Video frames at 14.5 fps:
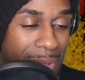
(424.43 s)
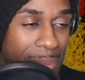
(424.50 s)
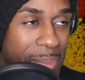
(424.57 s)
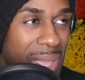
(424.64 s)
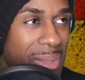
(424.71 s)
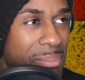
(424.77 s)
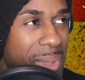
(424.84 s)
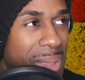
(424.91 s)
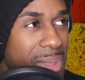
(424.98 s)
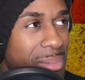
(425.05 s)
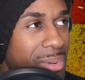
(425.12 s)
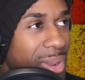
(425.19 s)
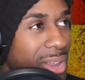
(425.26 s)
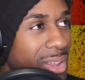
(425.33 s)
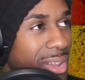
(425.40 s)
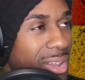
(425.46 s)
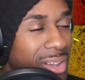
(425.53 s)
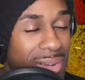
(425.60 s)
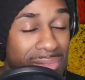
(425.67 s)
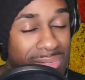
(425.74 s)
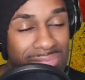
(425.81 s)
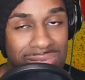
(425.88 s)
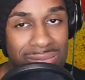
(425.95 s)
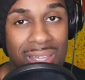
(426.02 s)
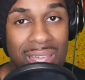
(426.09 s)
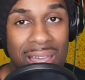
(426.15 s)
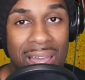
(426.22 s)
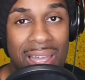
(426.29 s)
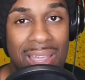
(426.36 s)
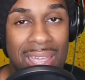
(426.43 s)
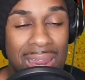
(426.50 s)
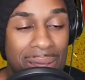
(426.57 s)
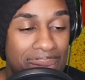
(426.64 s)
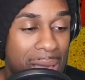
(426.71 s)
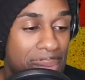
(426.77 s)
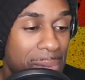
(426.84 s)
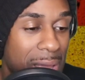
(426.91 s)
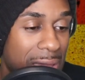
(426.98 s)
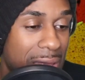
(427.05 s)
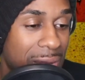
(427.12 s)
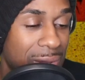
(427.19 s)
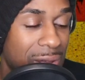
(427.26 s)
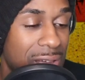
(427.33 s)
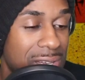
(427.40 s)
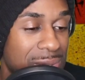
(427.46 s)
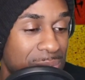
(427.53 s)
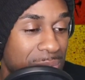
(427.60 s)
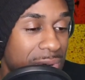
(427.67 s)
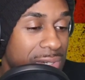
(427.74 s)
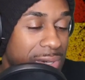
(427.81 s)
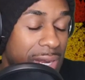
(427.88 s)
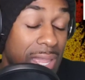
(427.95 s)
Baby. Oh, I'm like at a loss of words.